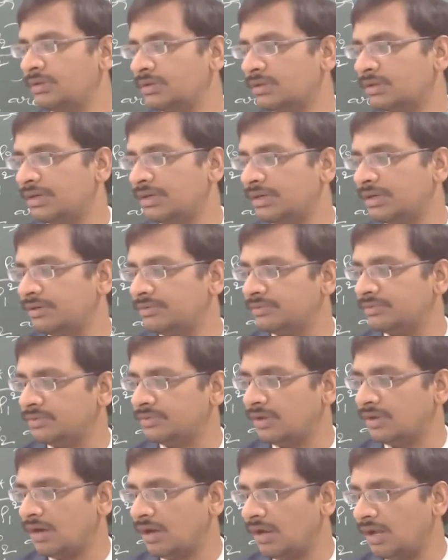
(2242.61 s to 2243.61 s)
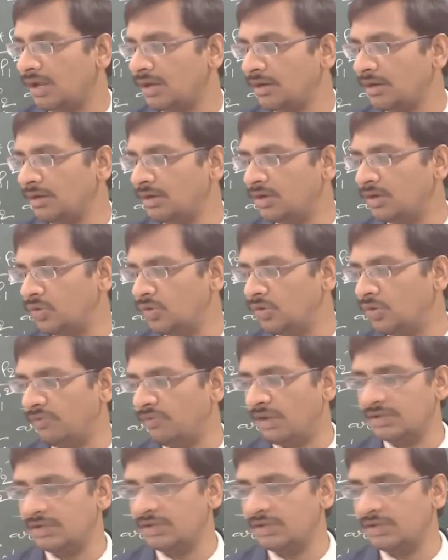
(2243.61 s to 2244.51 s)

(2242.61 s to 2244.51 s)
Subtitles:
Got it? All are known values.